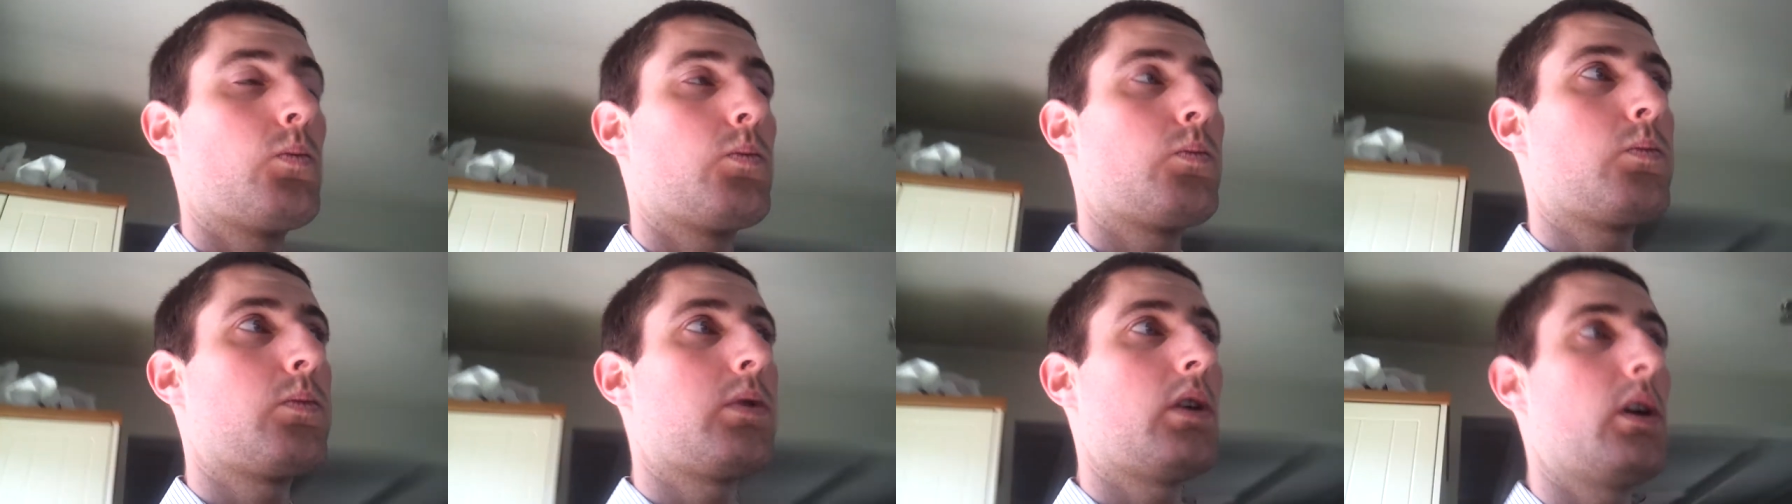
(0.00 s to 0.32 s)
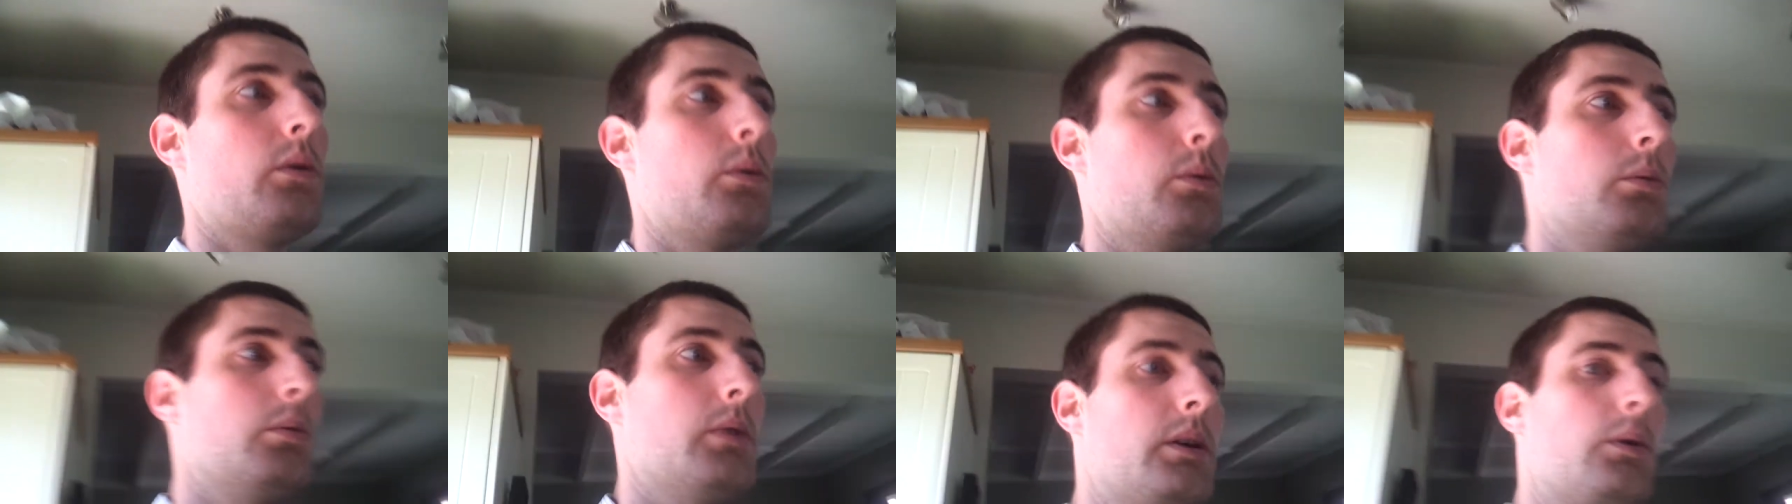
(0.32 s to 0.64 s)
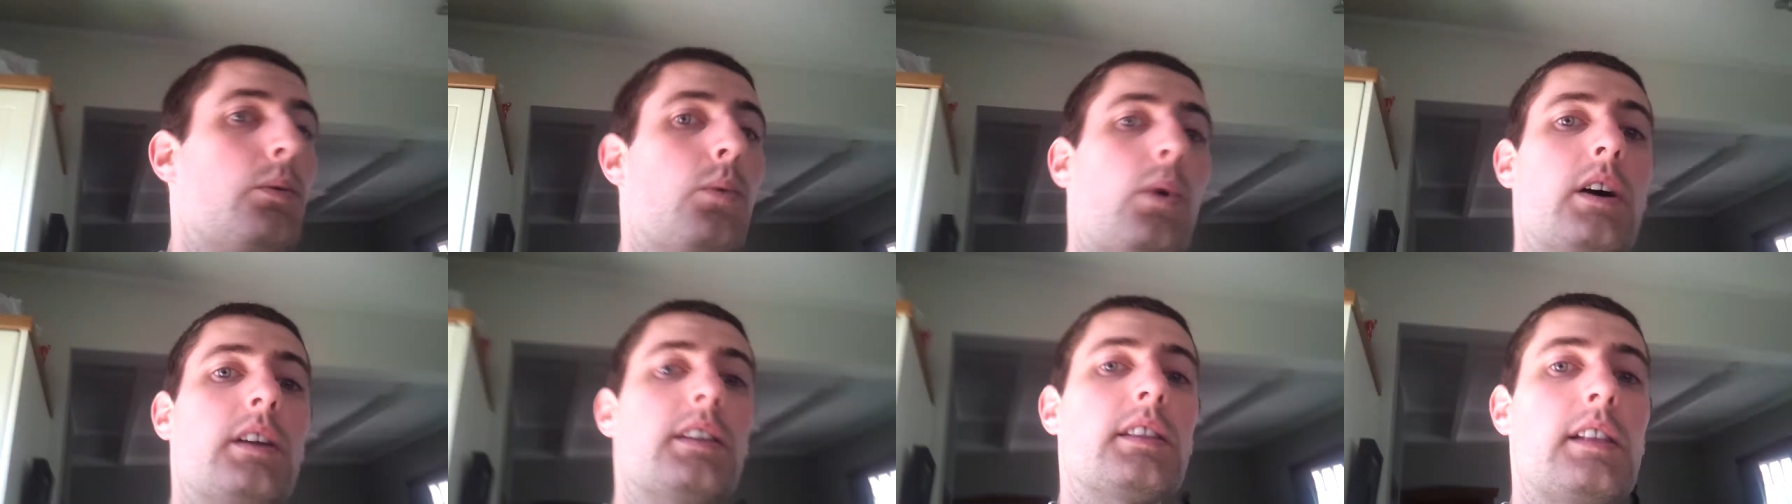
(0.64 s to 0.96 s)
probably
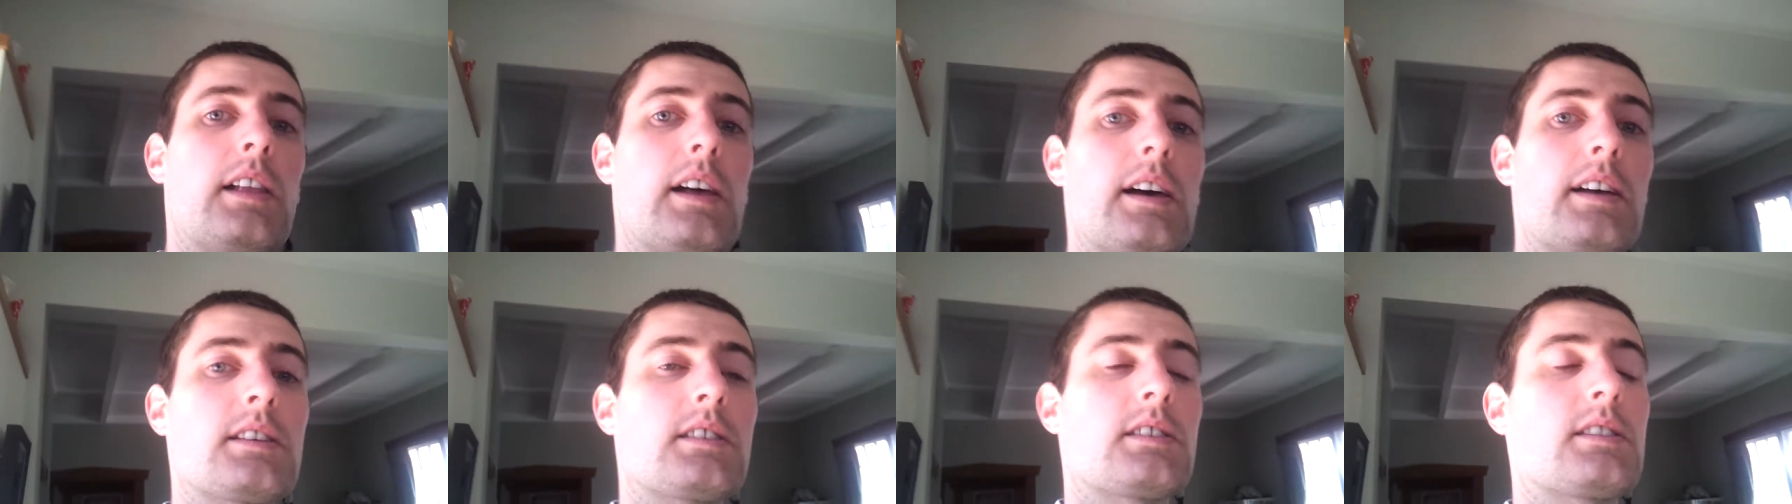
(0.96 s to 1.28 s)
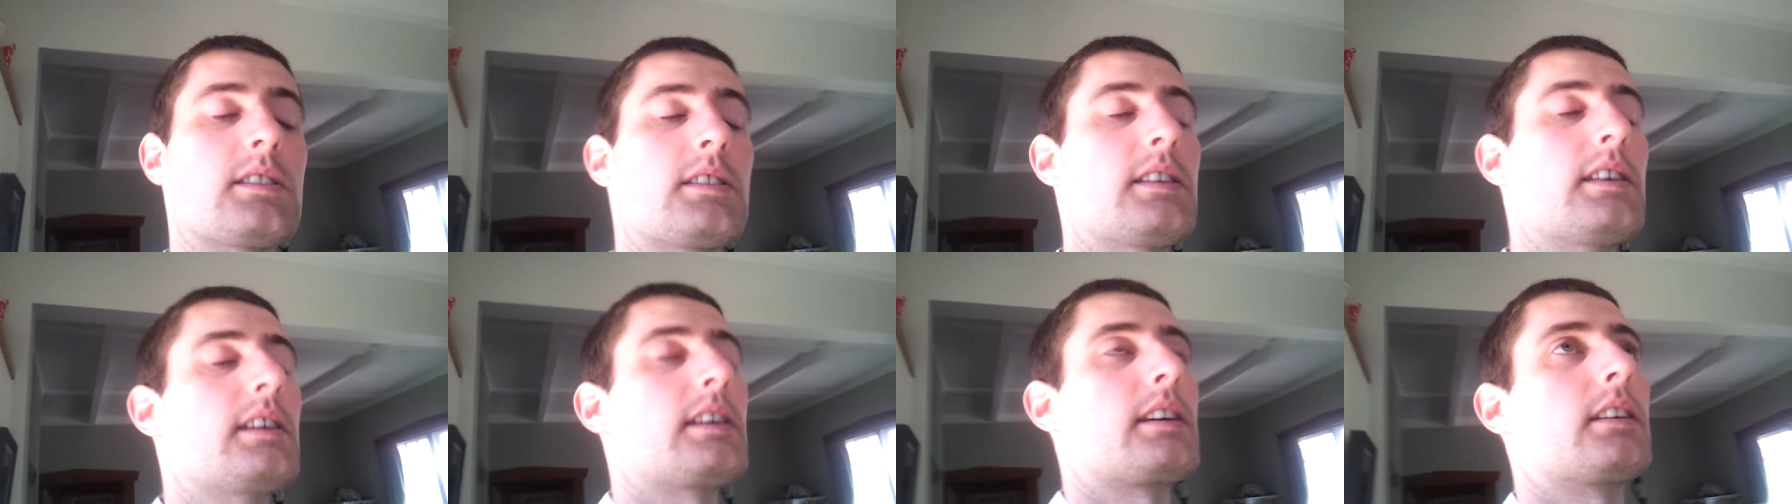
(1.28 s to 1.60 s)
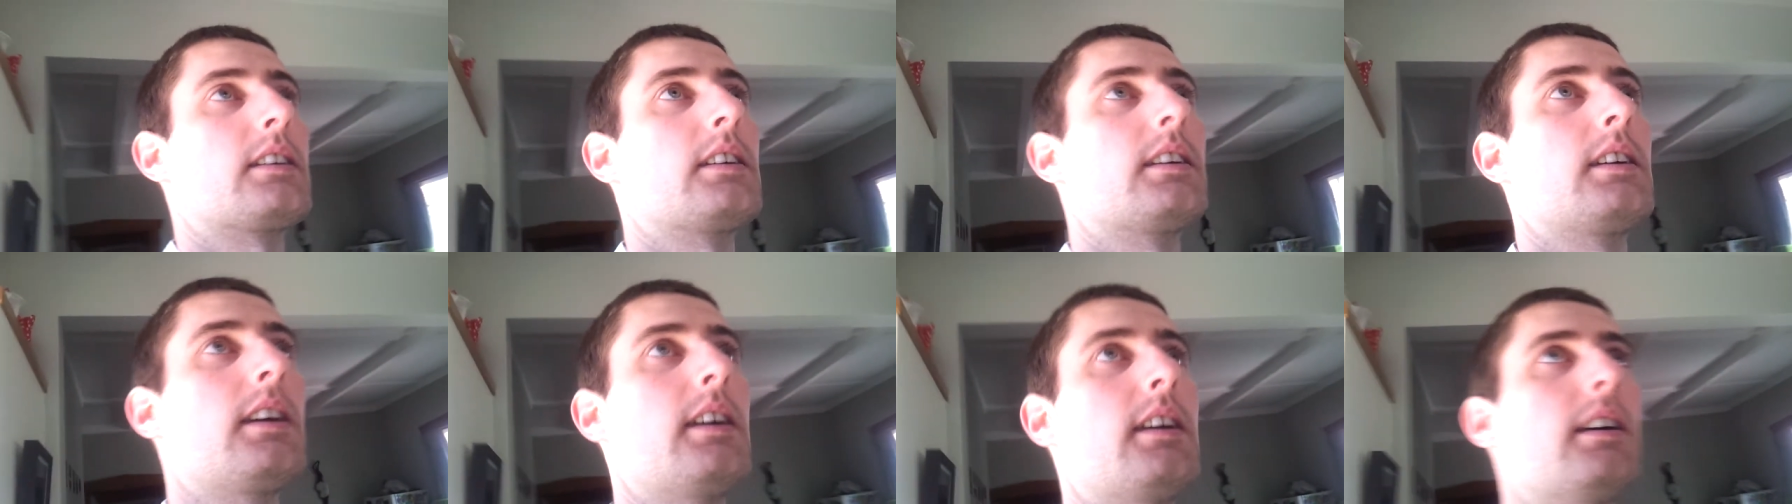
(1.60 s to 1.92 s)
one last
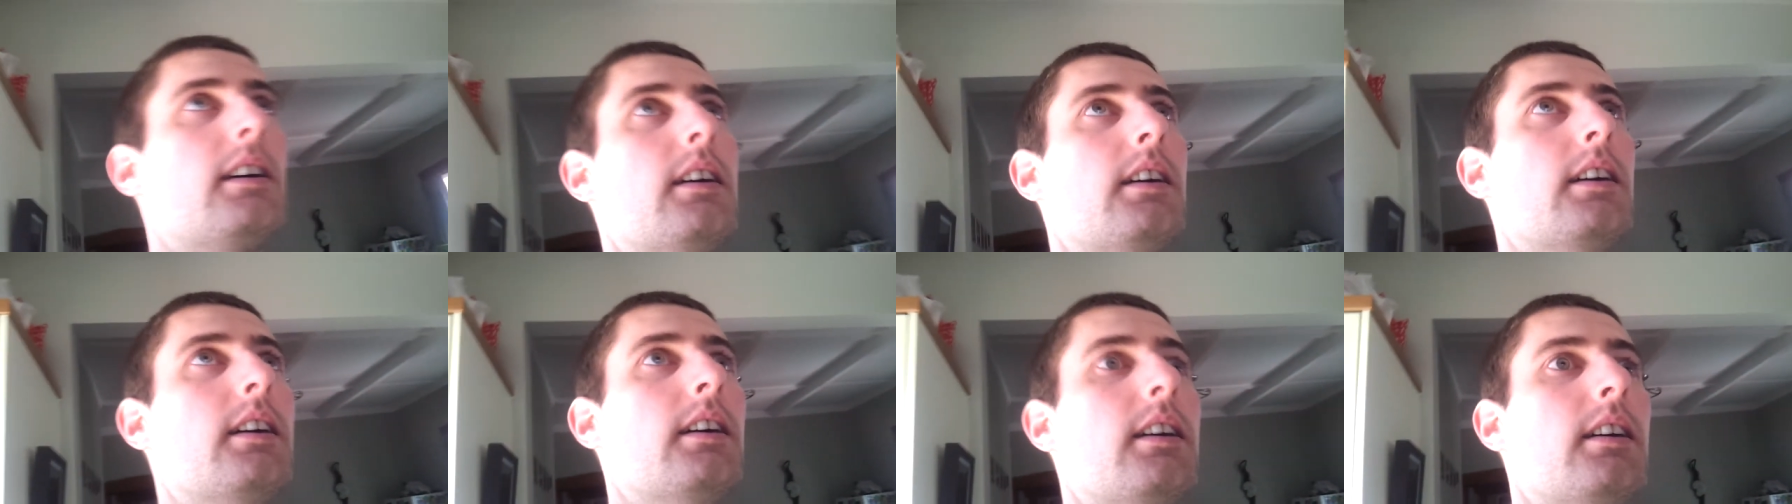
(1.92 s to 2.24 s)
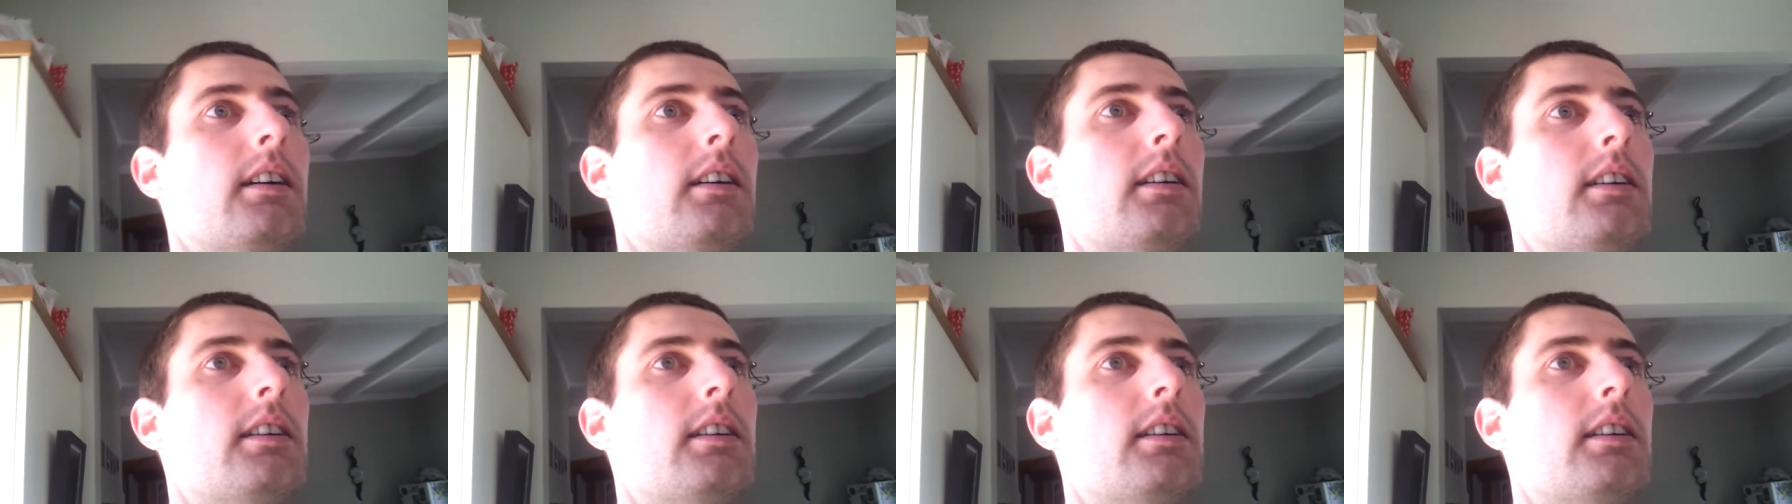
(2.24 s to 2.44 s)
thing uh,